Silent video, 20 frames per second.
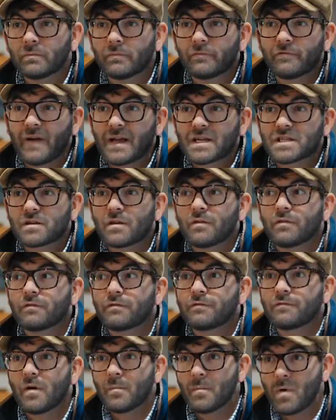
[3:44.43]
fast
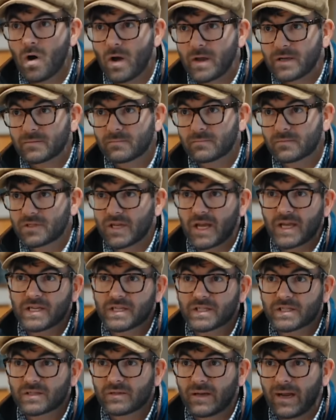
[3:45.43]
for my tastes.